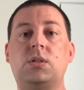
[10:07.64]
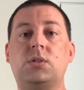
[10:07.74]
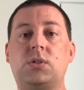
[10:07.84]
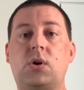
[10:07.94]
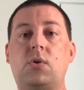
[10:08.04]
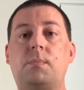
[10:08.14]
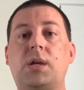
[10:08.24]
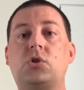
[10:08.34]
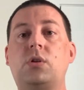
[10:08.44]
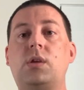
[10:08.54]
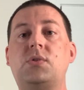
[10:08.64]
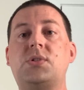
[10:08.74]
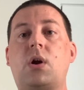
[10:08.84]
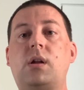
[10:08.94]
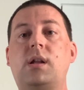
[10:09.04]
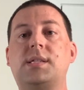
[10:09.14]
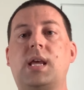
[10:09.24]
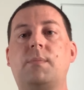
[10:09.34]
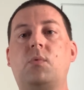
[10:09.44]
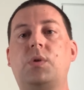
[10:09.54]
So make sure that you start an
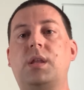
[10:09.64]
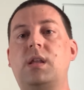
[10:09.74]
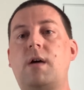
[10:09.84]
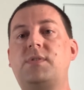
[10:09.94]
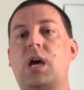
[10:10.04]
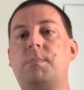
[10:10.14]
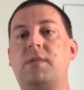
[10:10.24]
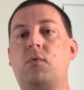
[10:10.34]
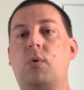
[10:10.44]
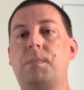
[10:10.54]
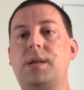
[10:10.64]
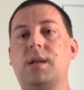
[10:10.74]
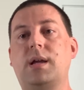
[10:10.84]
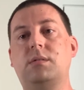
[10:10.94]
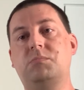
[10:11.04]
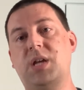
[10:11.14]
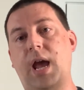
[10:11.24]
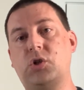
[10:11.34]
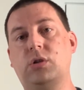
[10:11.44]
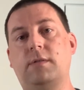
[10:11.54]
exam with enough time before midnight to
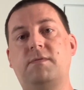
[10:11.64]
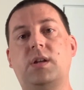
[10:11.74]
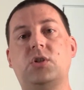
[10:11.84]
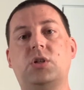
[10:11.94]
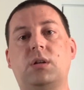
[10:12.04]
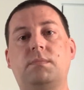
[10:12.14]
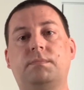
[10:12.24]
actually finish it.